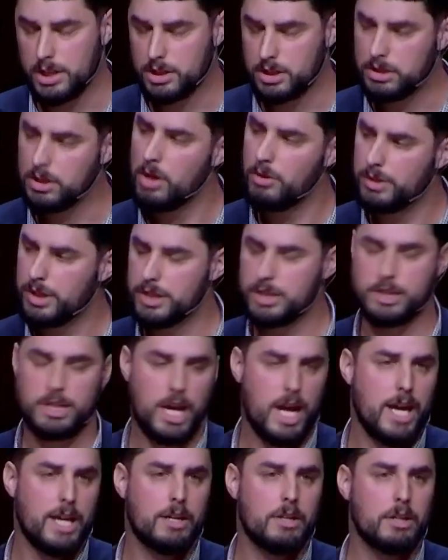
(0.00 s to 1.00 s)
slowness to
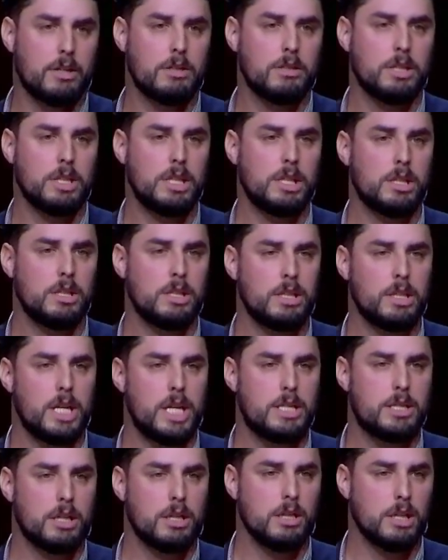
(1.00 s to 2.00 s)
anger.
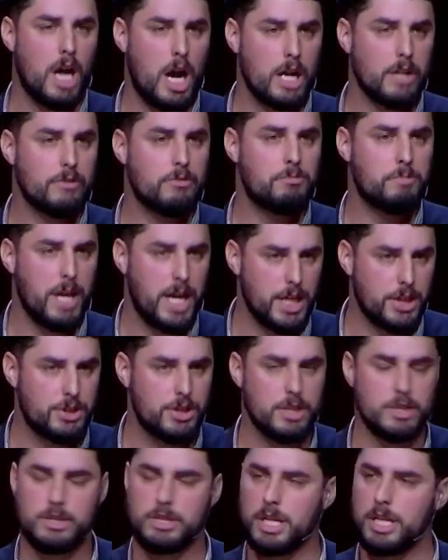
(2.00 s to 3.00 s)
It's a lot of
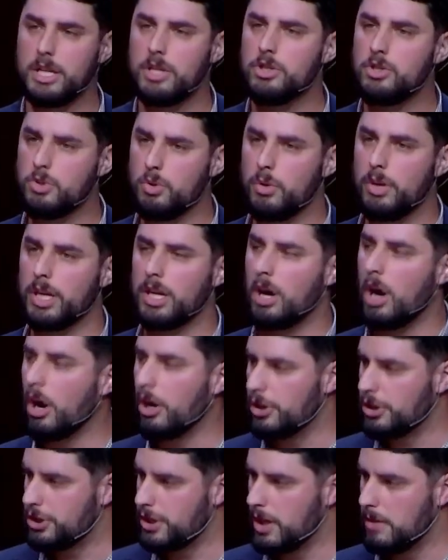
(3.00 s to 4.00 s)
patience and enduring
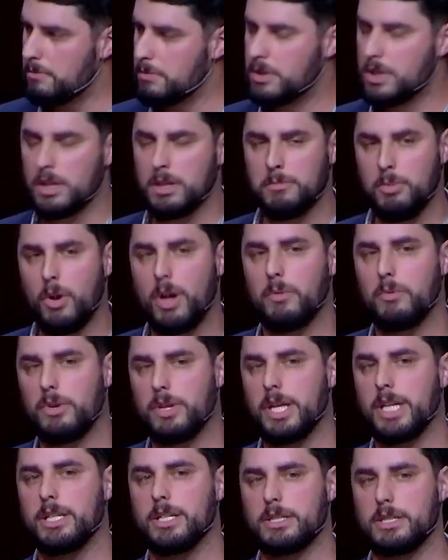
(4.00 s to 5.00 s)
hardship to the point where
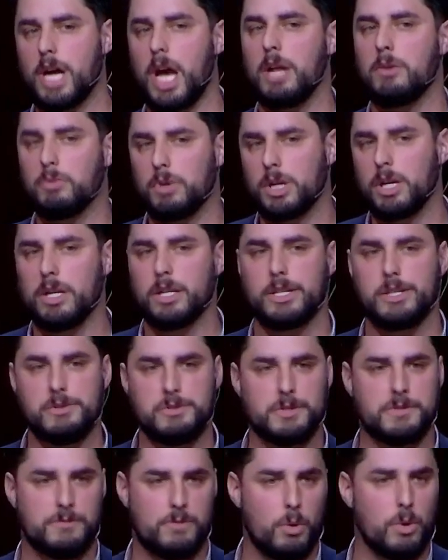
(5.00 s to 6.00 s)
they decide we're going to
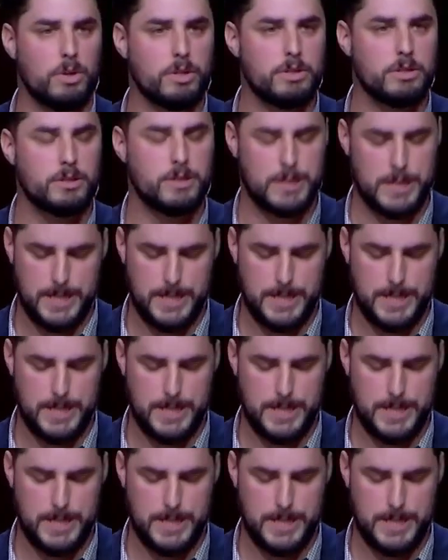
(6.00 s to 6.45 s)
use force.